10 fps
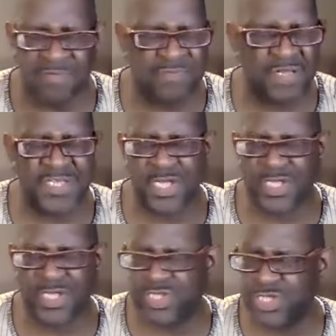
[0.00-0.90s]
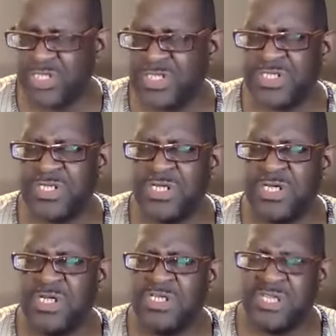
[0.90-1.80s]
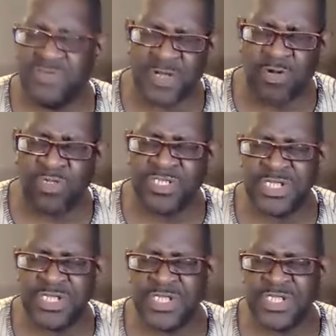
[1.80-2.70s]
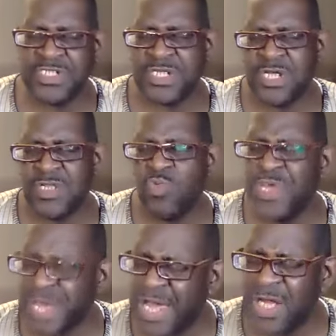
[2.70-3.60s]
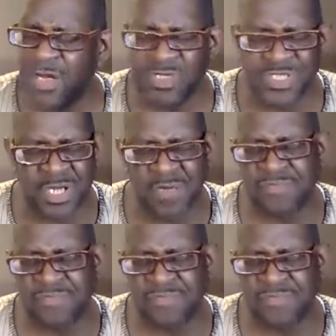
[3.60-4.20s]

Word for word: addictions, difficulties, the week ahead looks tough.